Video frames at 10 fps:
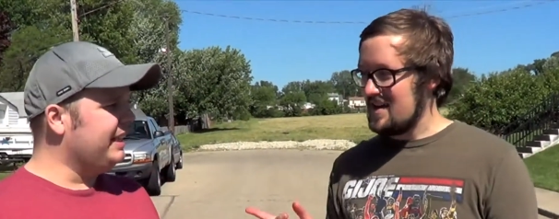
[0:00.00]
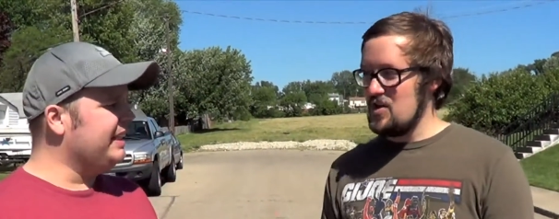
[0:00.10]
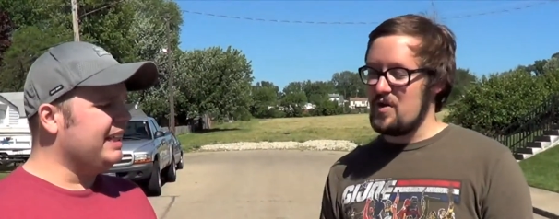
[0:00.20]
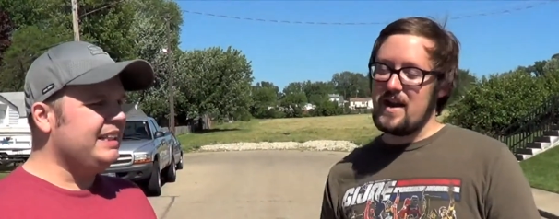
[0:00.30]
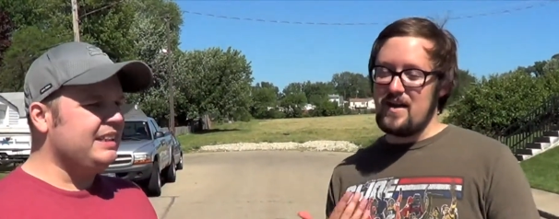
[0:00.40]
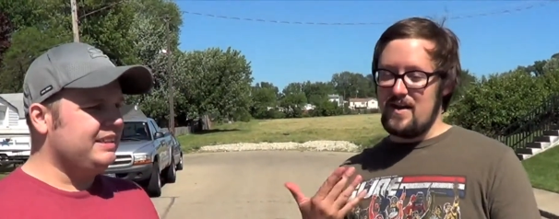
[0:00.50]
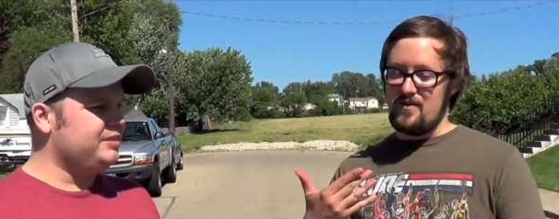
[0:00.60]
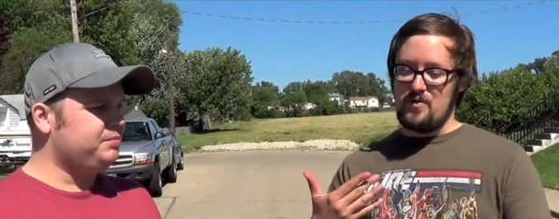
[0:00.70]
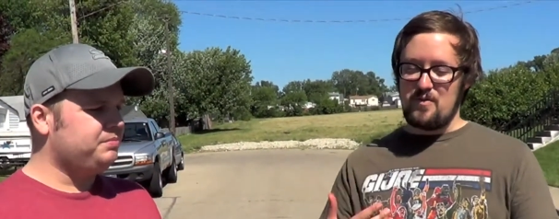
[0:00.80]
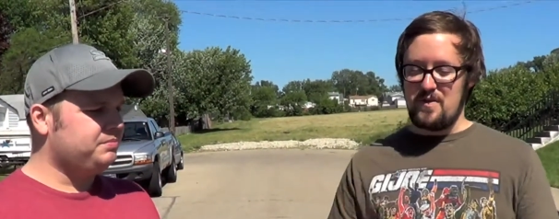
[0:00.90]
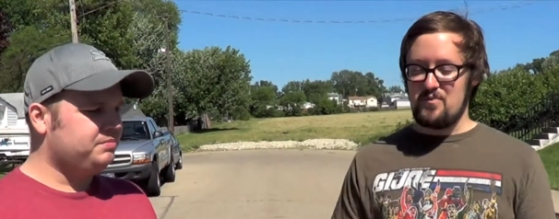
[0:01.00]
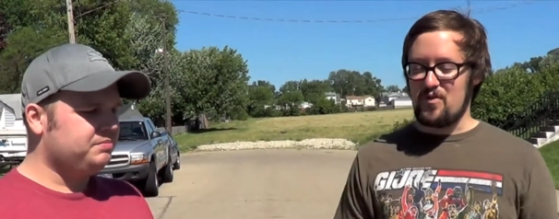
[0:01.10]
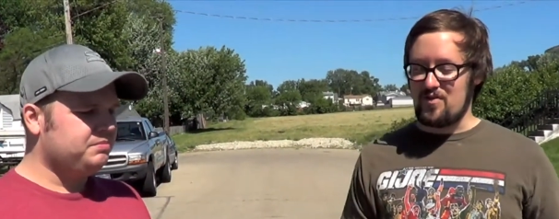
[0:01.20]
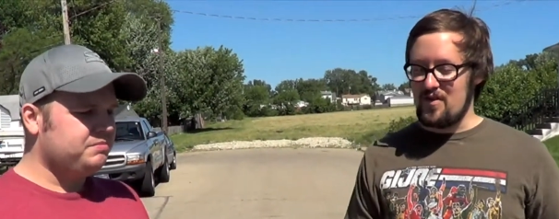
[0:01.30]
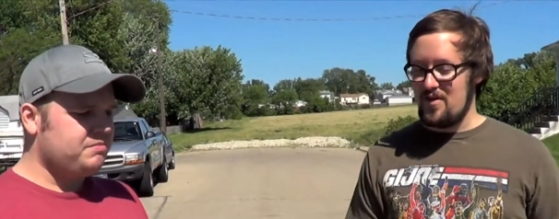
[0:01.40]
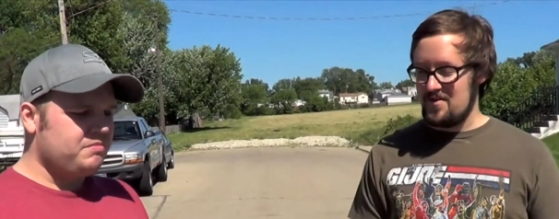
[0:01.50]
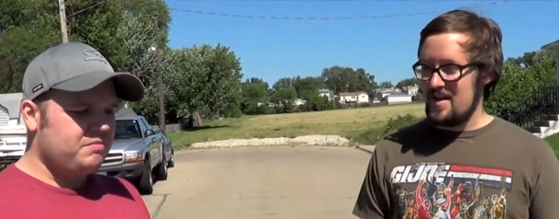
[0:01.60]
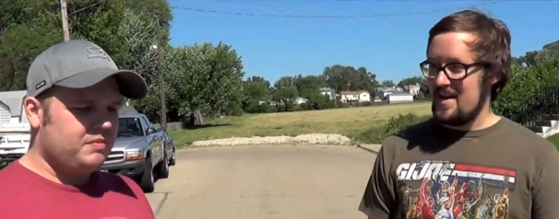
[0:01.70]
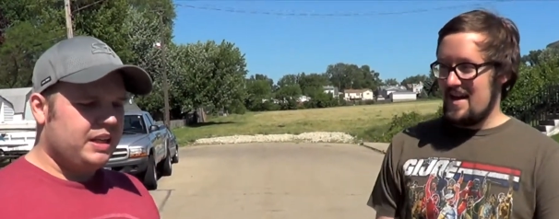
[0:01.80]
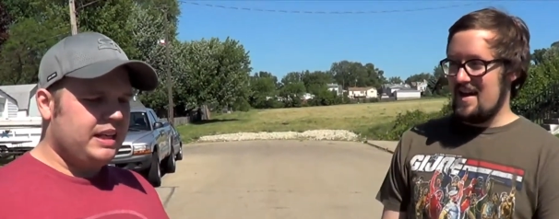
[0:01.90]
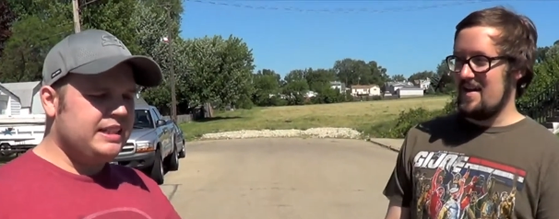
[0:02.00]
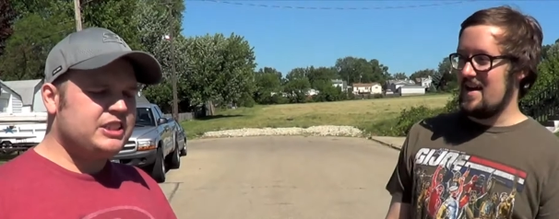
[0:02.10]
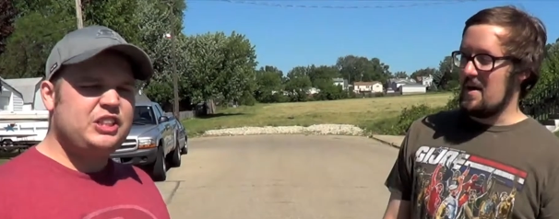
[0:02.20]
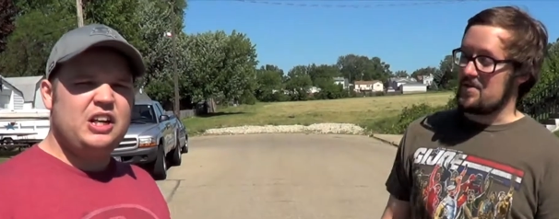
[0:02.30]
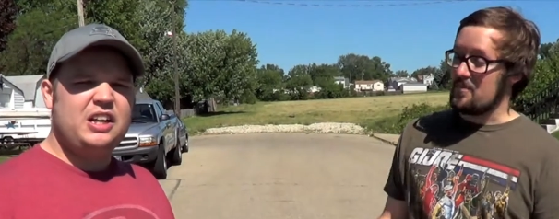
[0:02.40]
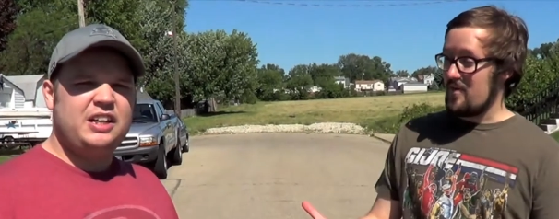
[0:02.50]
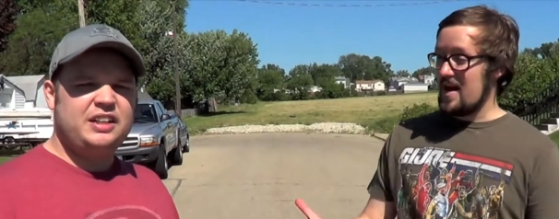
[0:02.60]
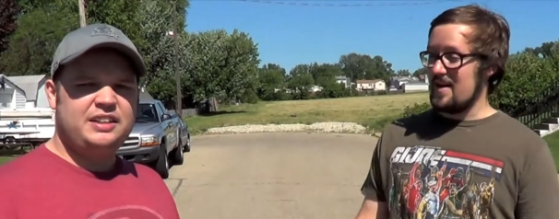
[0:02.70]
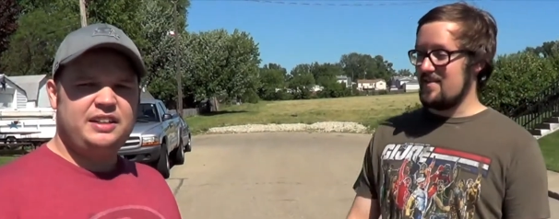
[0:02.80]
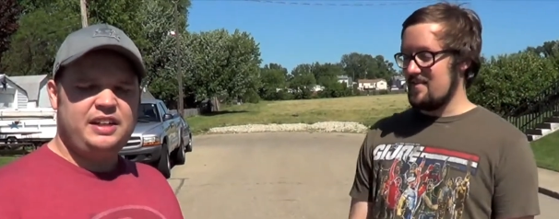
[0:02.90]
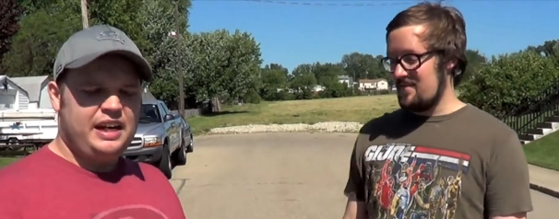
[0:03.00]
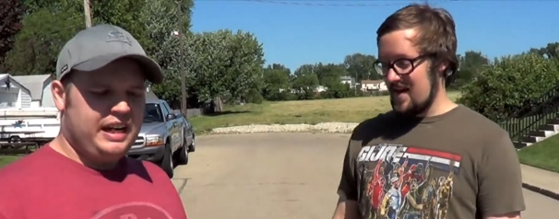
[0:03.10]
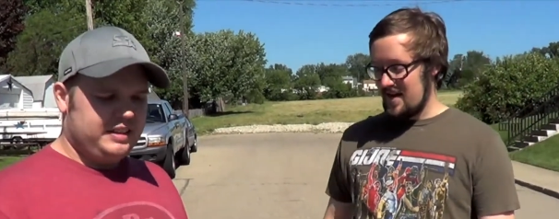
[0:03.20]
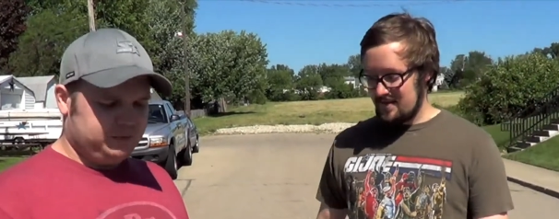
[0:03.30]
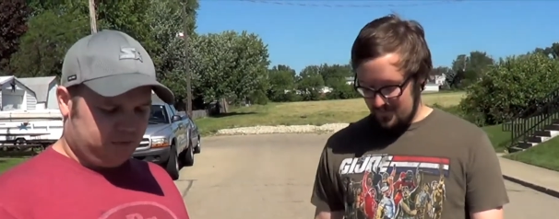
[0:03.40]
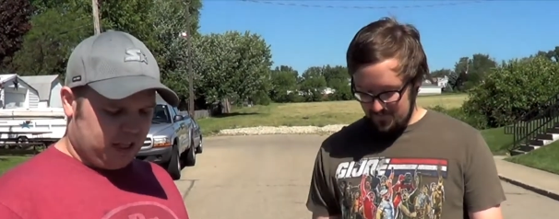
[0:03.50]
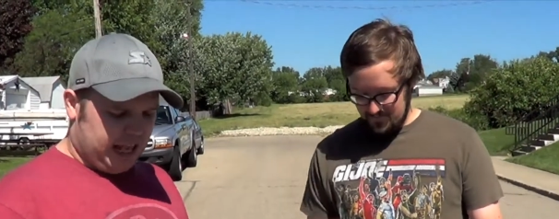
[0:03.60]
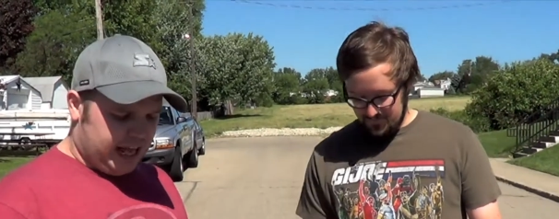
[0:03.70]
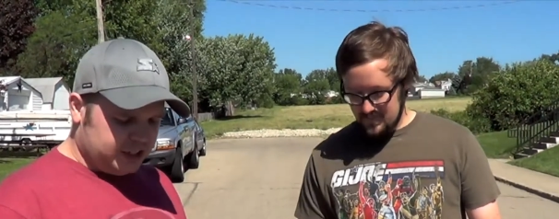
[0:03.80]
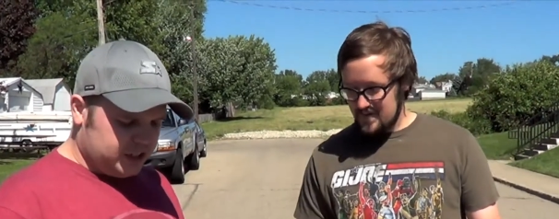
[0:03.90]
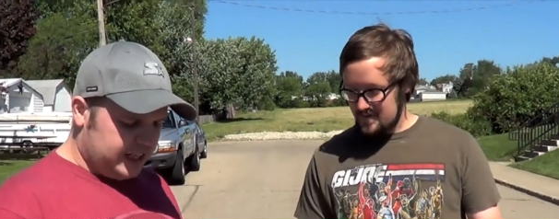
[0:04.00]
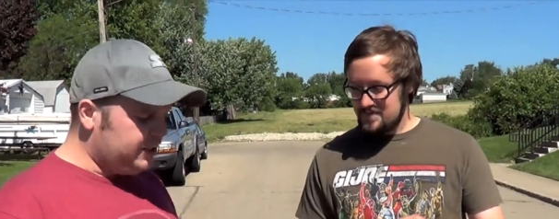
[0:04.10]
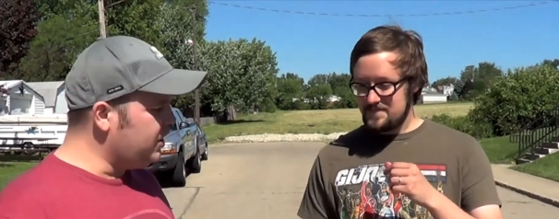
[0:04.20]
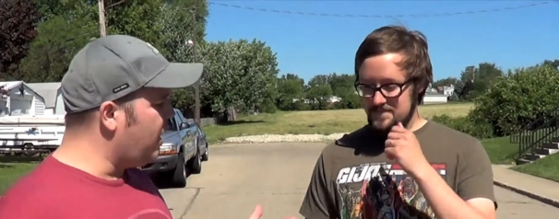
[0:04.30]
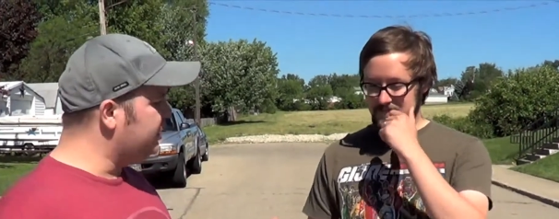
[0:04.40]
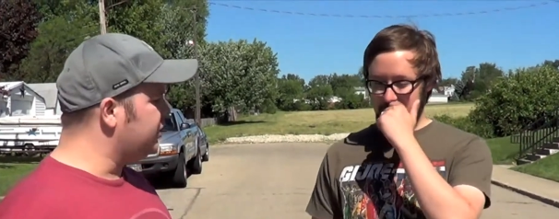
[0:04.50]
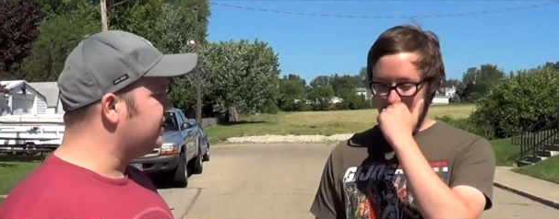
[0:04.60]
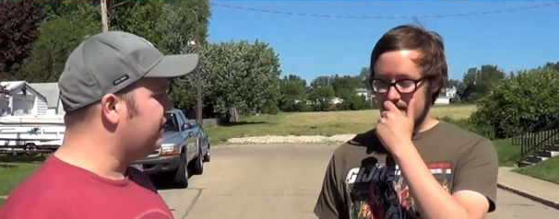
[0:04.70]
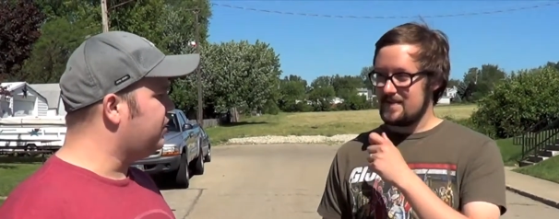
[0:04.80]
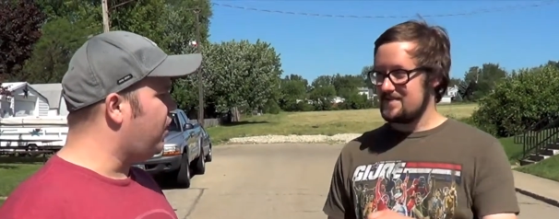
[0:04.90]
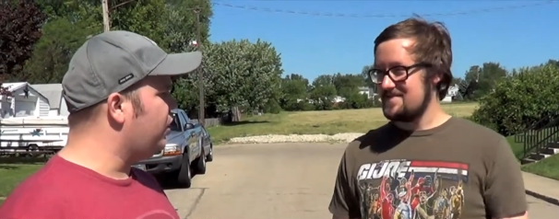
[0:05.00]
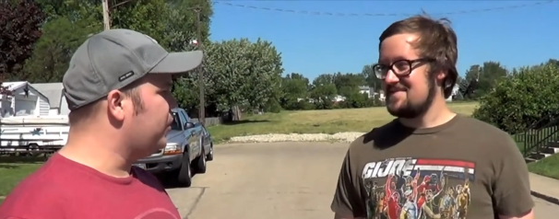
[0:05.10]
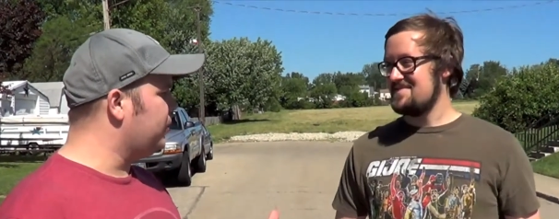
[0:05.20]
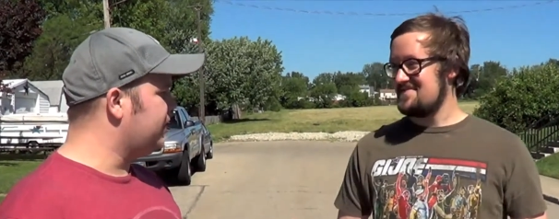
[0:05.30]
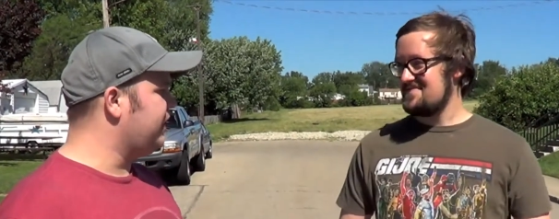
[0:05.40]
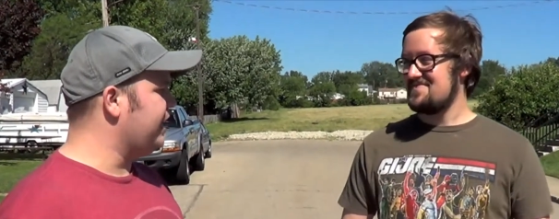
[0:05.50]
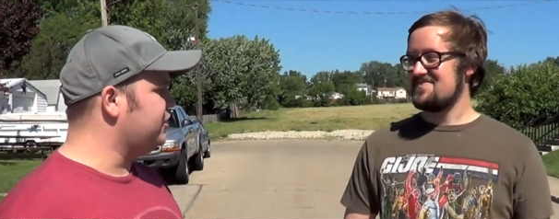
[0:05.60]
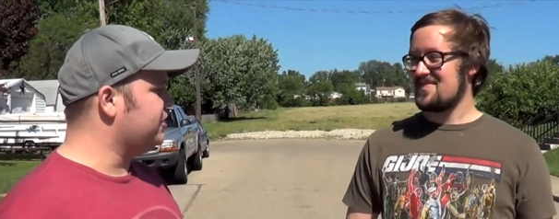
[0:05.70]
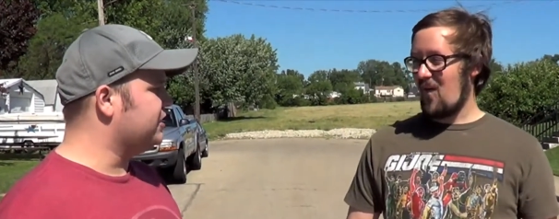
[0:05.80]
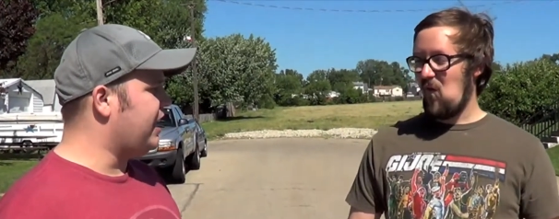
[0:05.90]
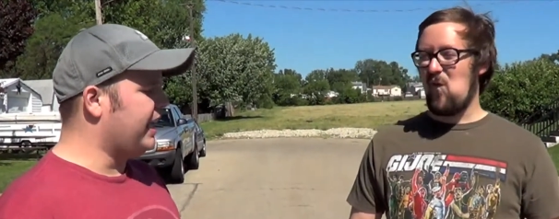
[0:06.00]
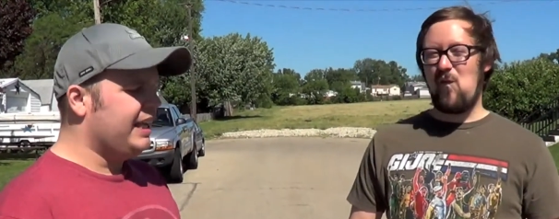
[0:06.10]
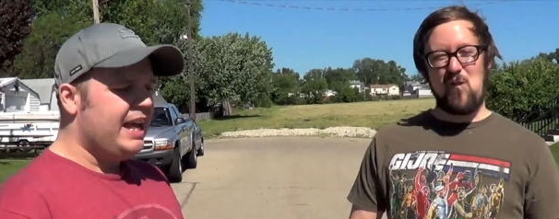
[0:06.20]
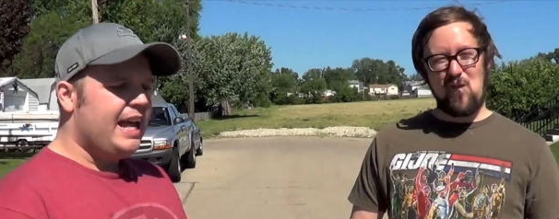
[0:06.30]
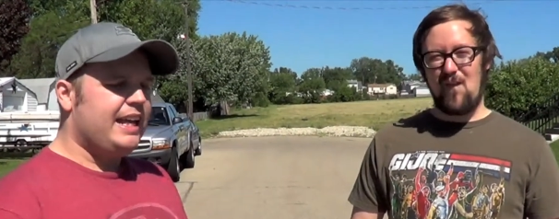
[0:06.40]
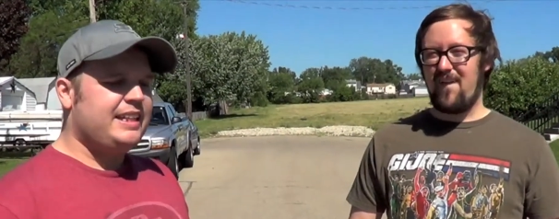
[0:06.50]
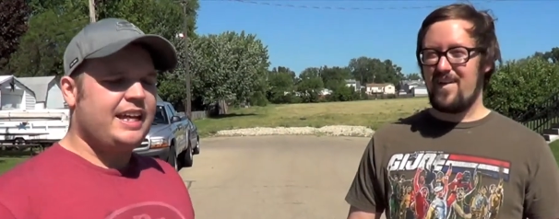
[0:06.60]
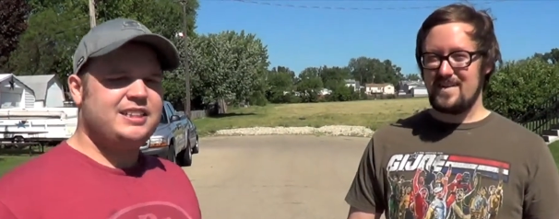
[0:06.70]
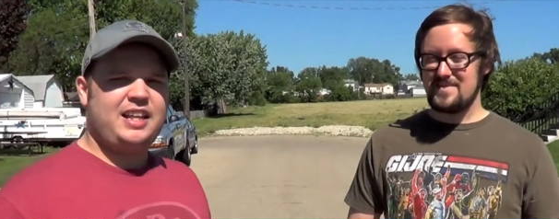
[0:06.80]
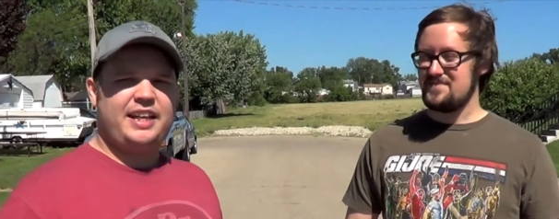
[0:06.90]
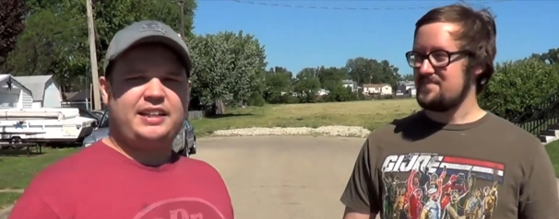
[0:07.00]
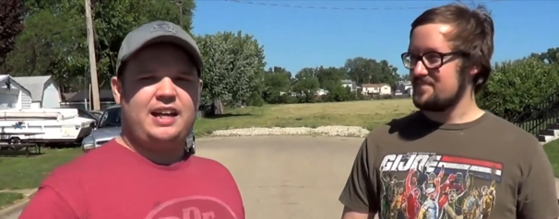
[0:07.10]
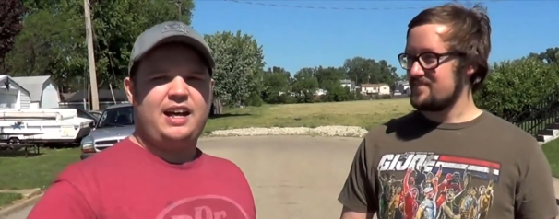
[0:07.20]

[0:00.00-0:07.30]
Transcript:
Speaker 1: It, you kind of you were a bit more stoned. It's I was good. surprised, in fact.
Speaker 2: Actually, and you know, it just now dawned on me what the texture is like. It tastes like